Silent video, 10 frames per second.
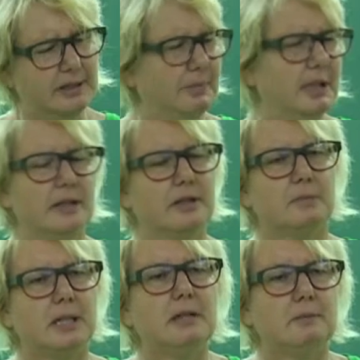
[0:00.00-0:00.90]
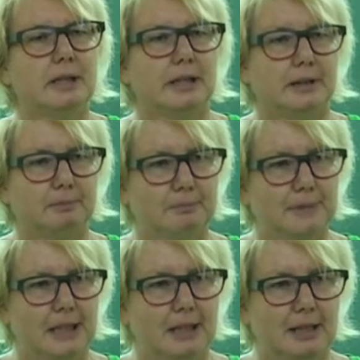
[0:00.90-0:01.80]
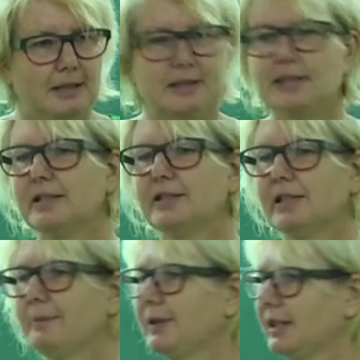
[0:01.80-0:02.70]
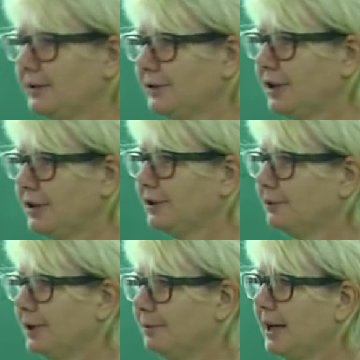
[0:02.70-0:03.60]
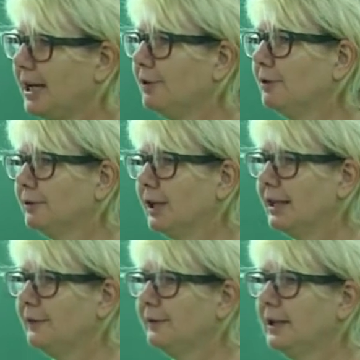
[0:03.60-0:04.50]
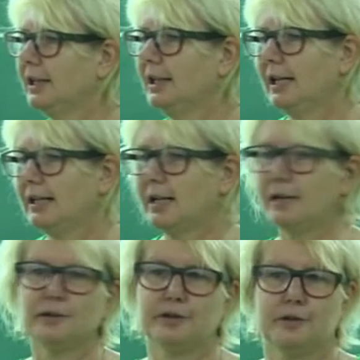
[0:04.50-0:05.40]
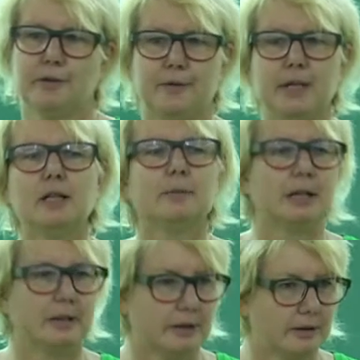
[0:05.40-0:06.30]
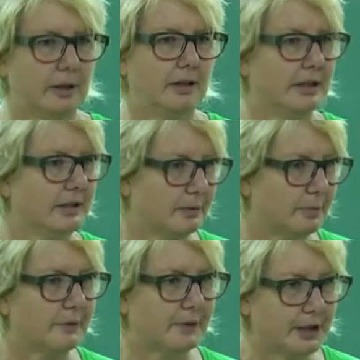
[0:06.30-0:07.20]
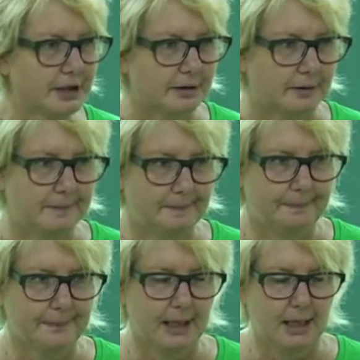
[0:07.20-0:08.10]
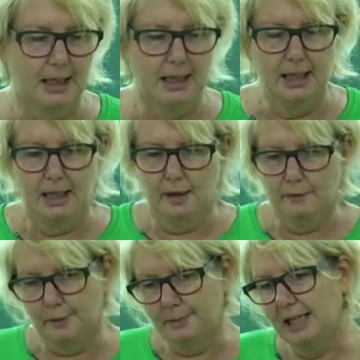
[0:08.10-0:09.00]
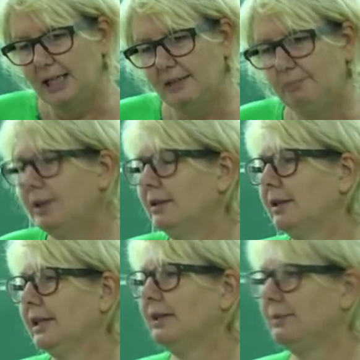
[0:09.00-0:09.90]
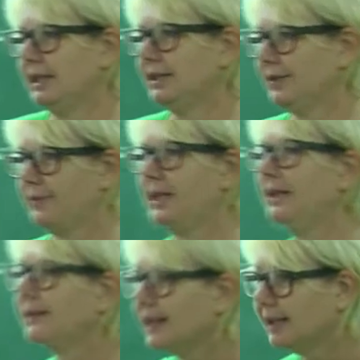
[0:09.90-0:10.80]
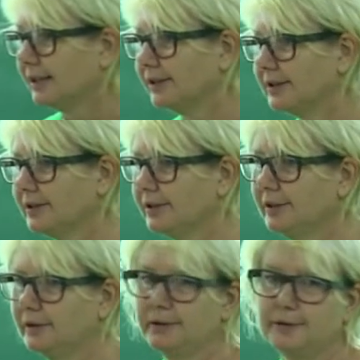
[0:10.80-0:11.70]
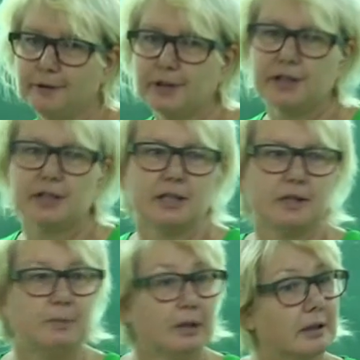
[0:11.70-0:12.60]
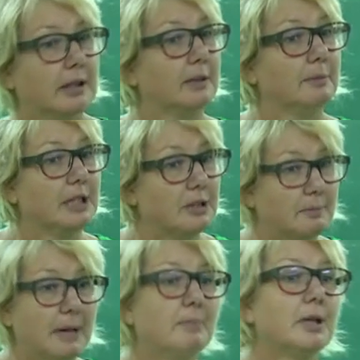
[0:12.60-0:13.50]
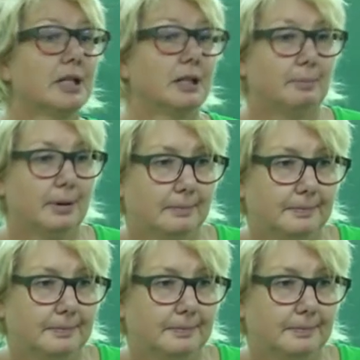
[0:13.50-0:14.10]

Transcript: it mean to me really? Because this is something I've struggled with my whole life, and I also think about it a lot as a professional. For me, belonging means three things. So the first is belonging means membership,